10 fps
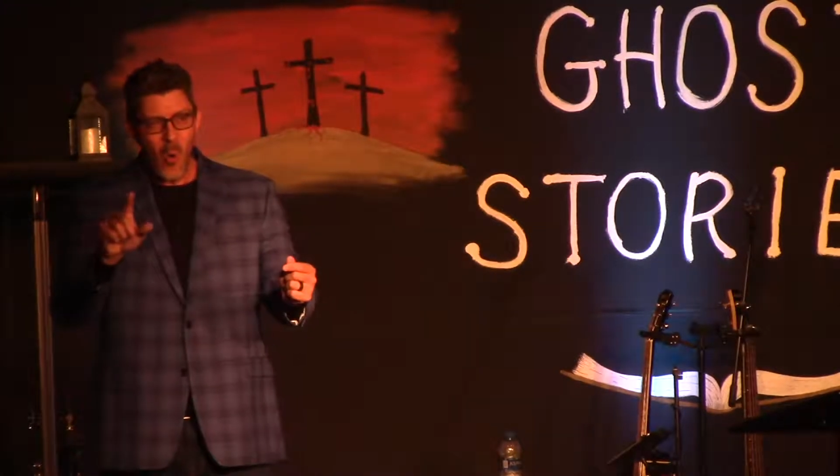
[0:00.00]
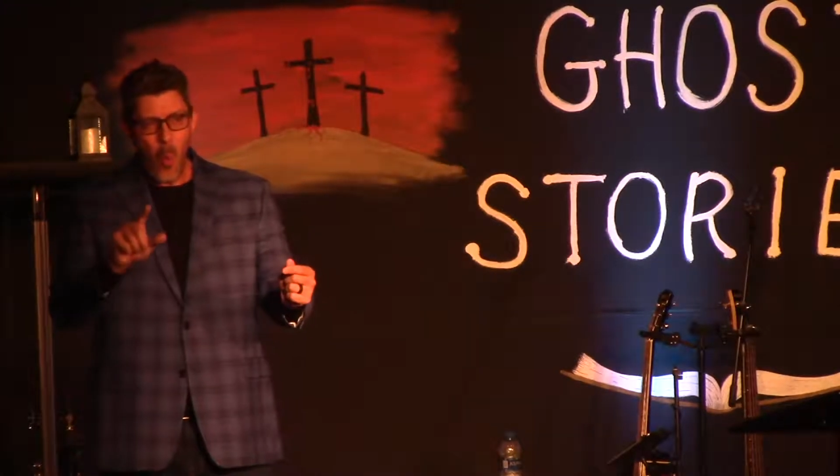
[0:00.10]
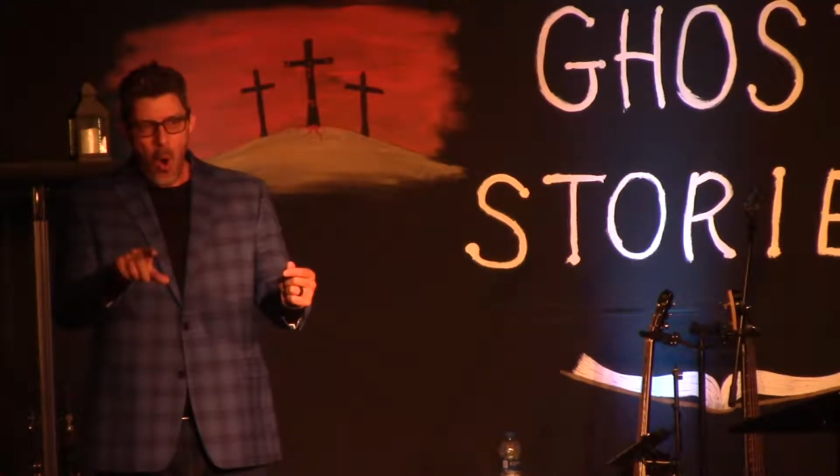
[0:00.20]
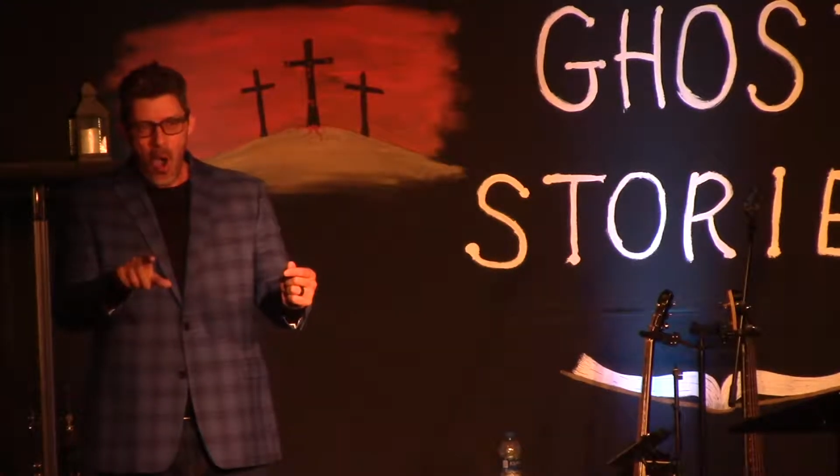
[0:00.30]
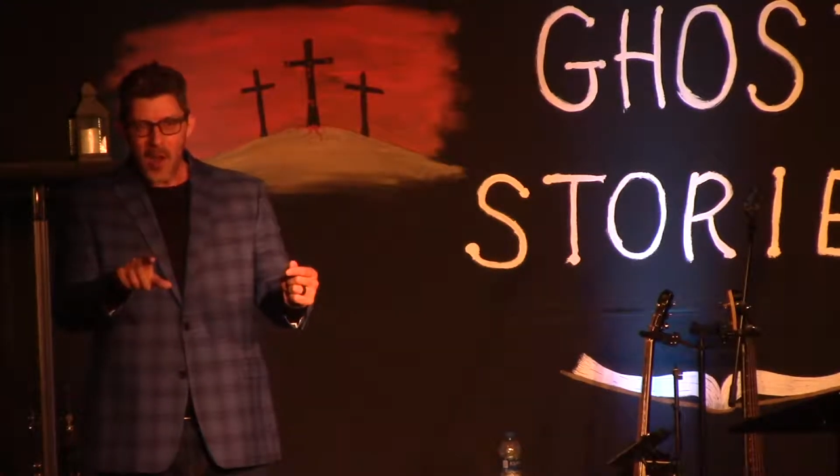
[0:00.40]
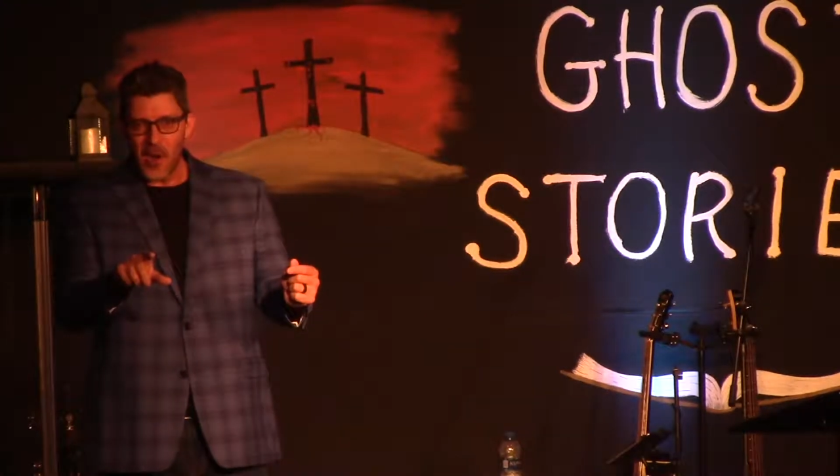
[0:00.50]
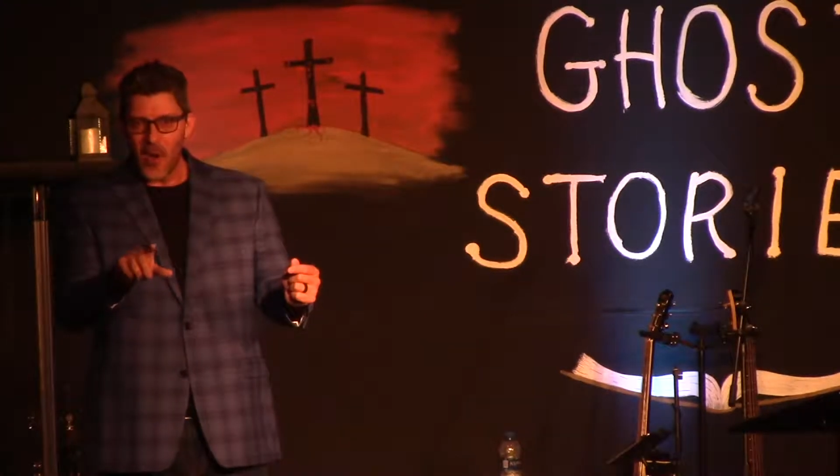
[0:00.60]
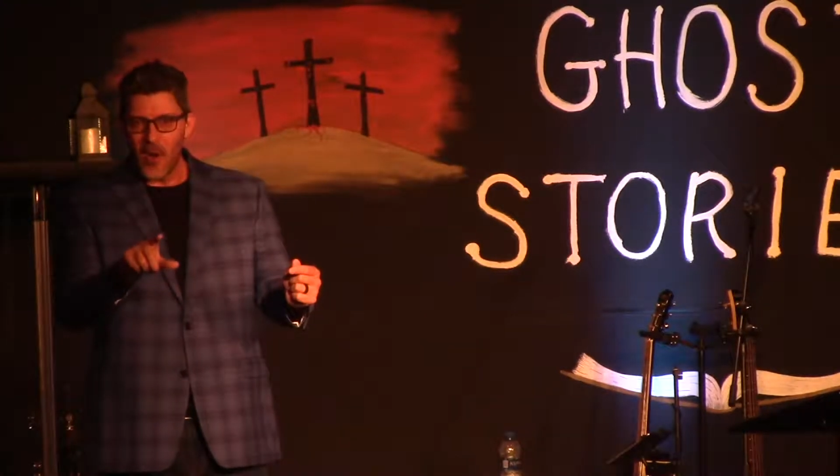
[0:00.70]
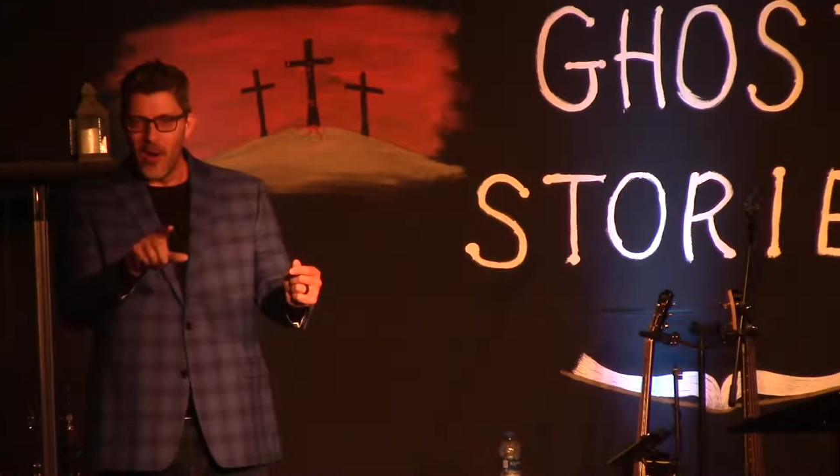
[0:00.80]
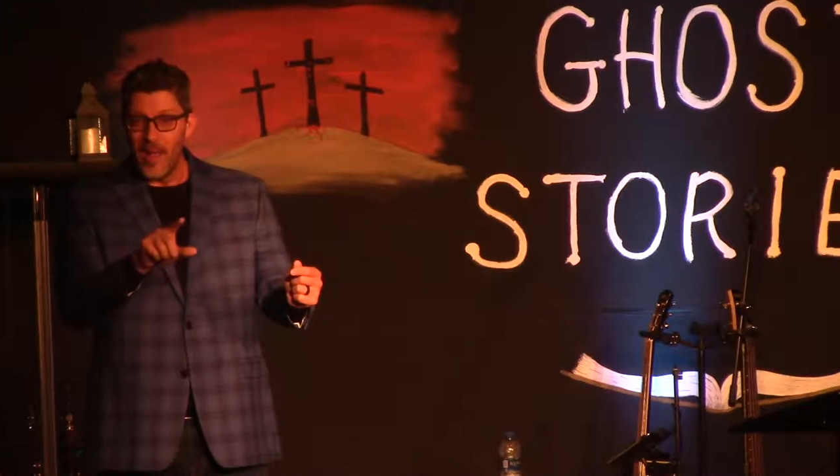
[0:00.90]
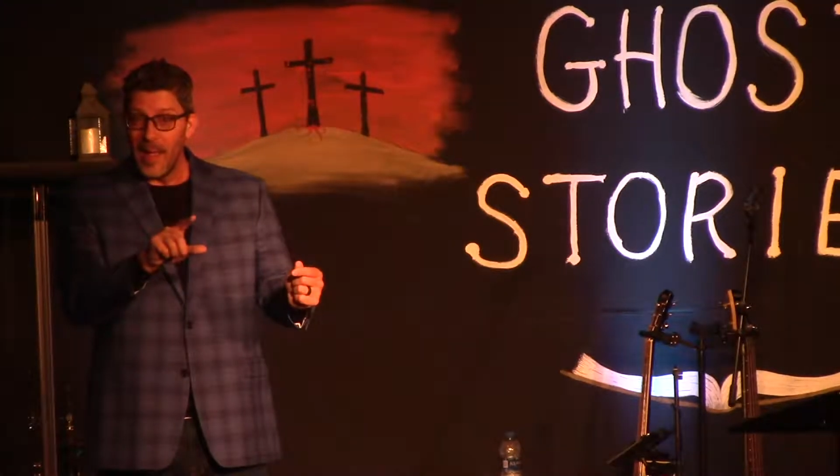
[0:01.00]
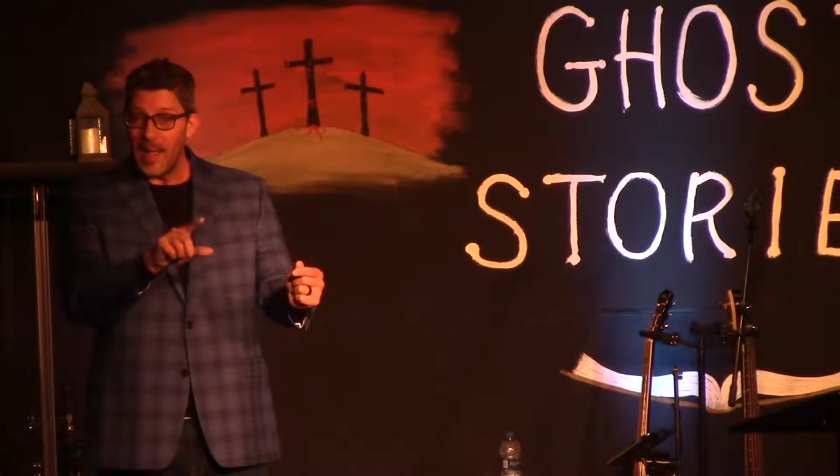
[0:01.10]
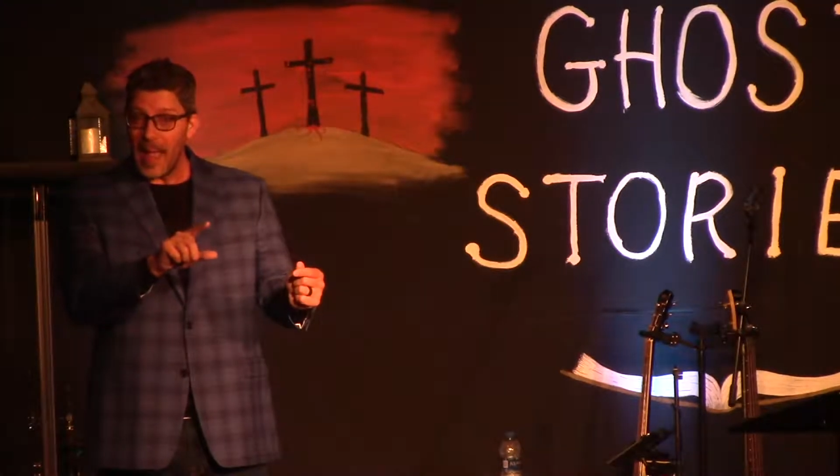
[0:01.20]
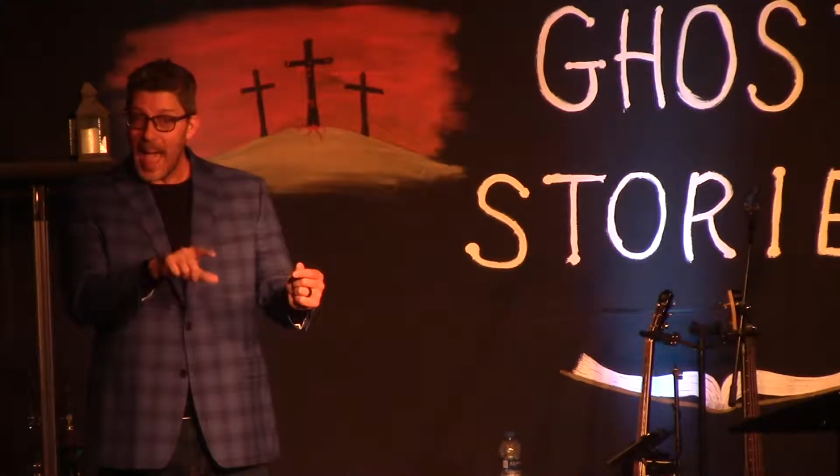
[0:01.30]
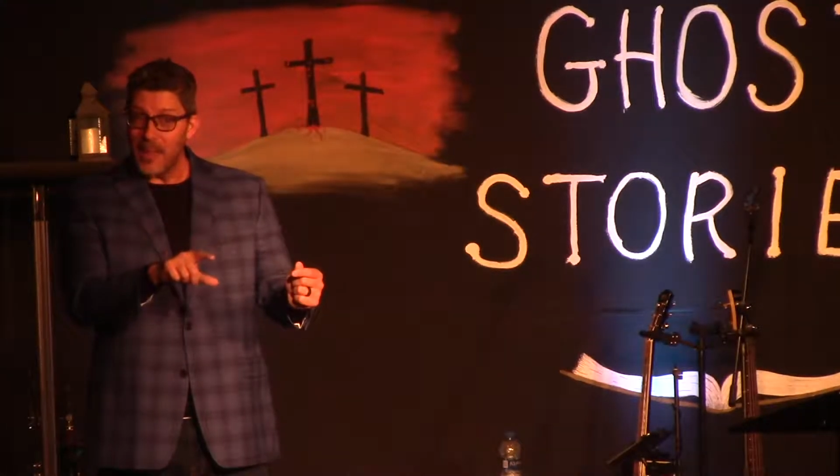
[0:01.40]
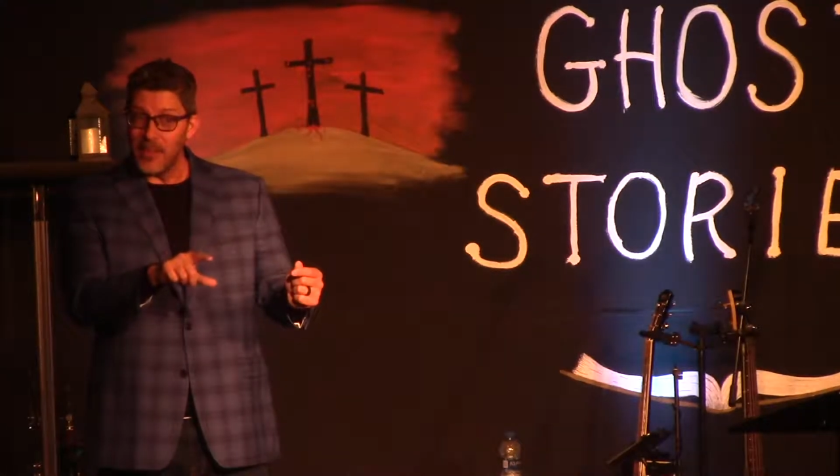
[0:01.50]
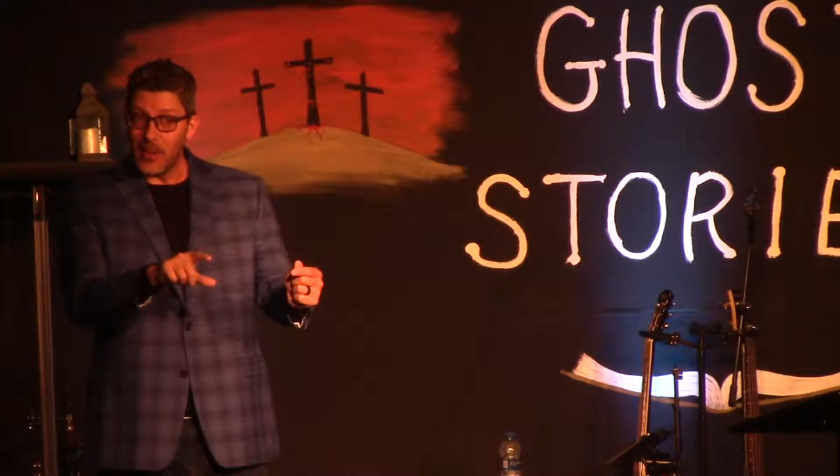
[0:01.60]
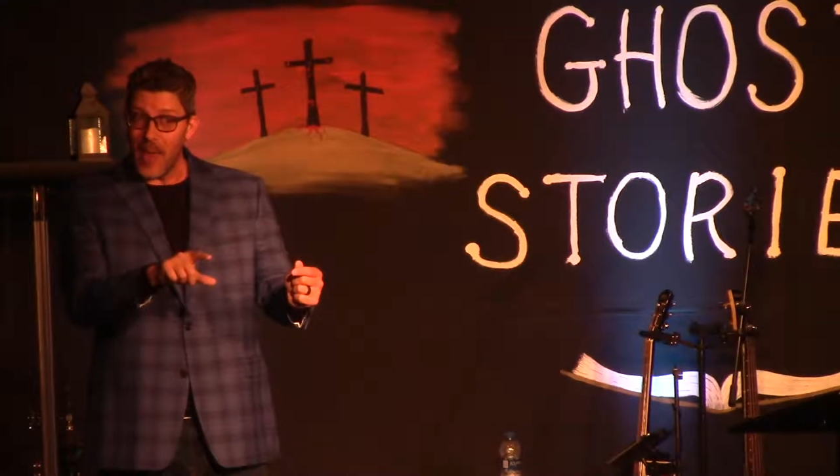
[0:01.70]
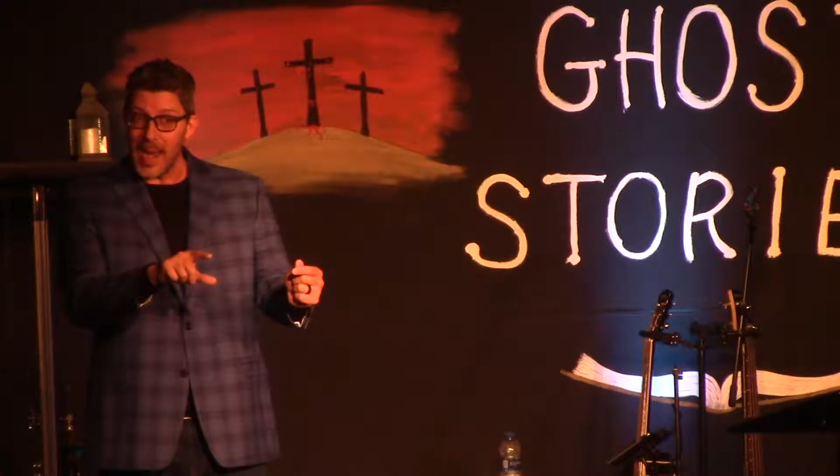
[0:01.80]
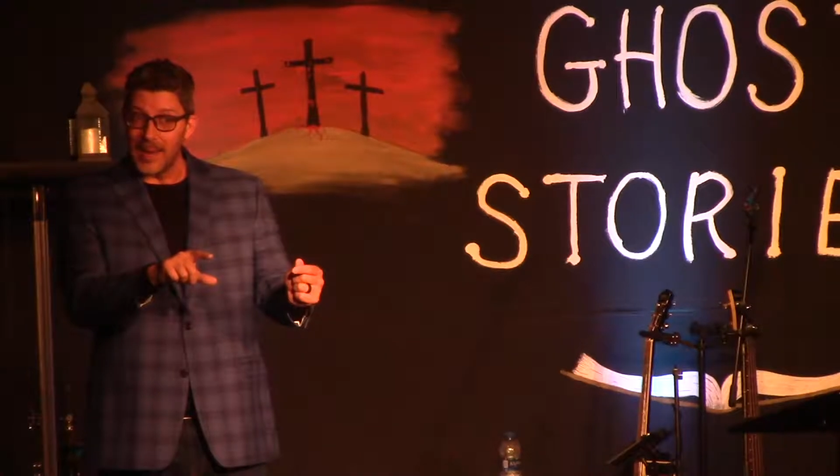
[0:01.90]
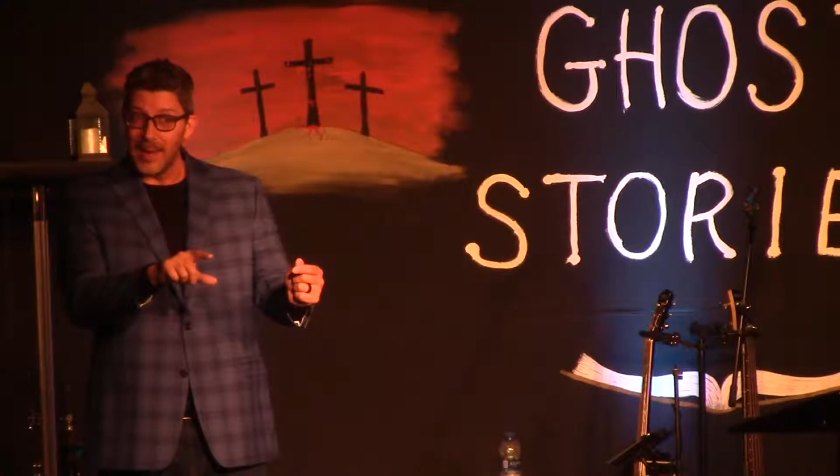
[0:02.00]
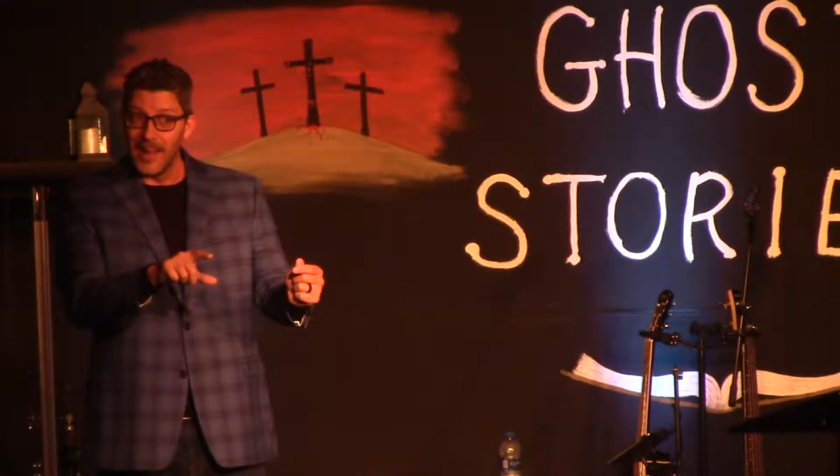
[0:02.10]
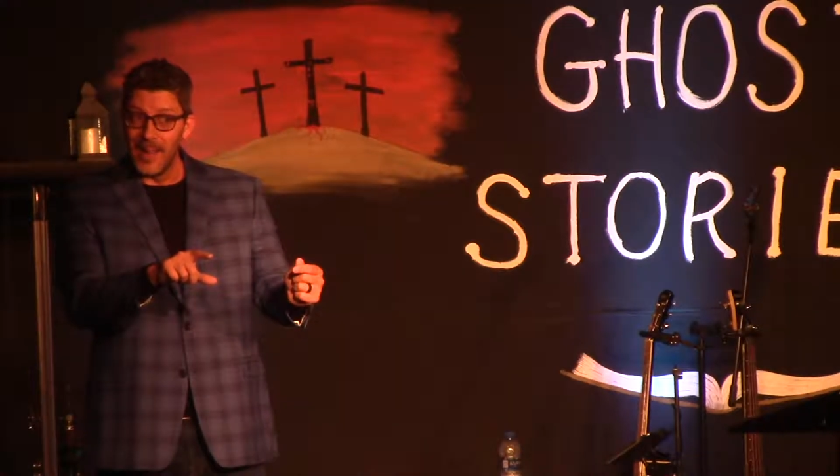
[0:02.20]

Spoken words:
want her out of the crate,